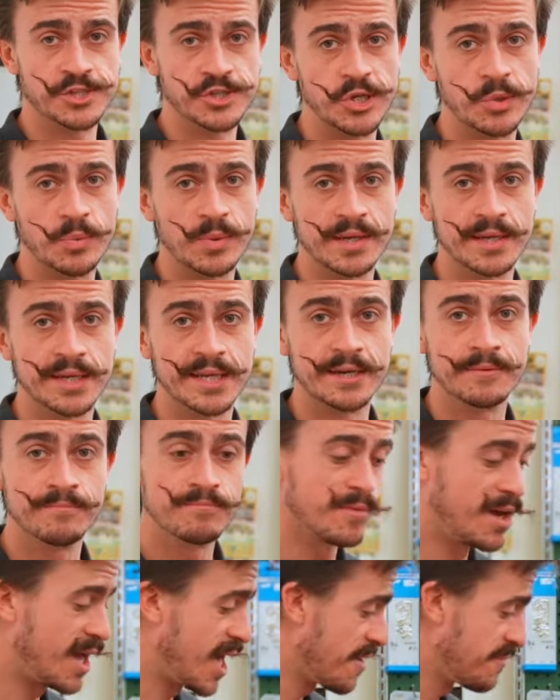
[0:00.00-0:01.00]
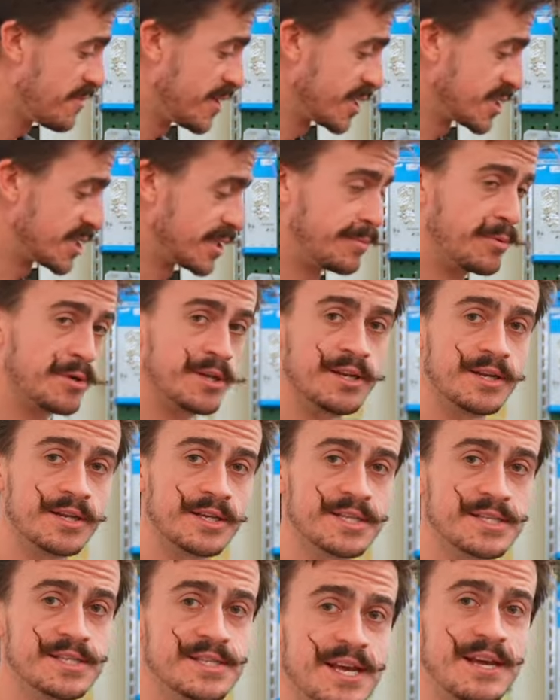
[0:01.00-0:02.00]
new wheel in, I haven't actually put in a
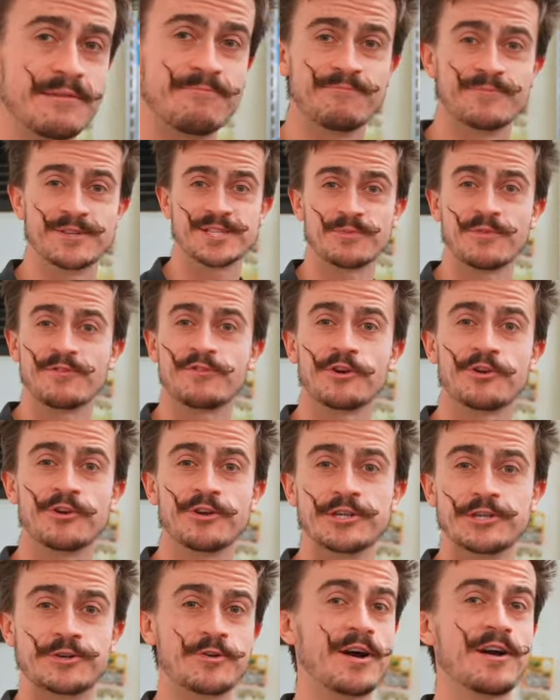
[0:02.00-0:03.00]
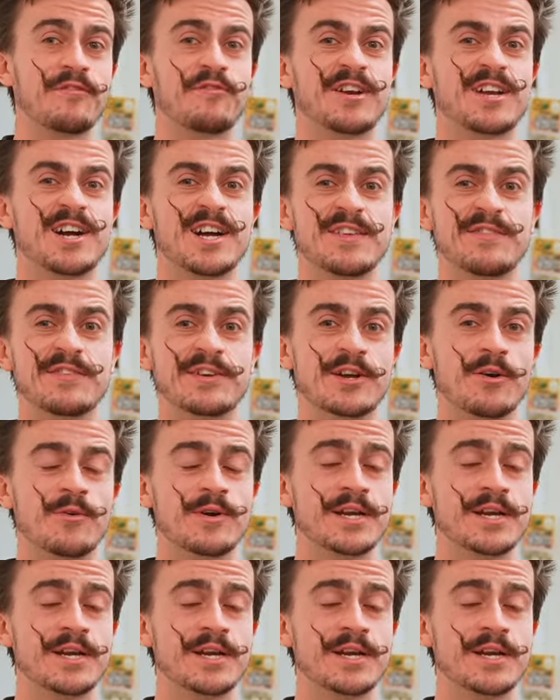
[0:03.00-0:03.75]
cassette. So we've got no drive, we can't even go